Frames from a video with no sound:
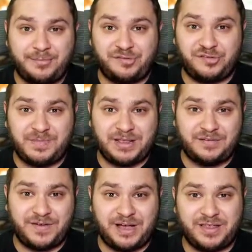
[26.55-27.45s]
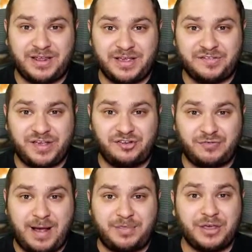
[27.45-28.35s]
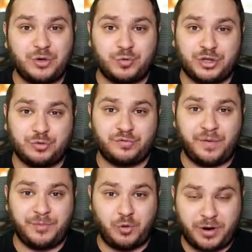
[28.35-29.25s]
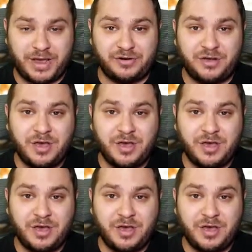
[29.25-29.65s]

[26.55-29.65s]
despite the fact that it is a trap that you would use from your hand.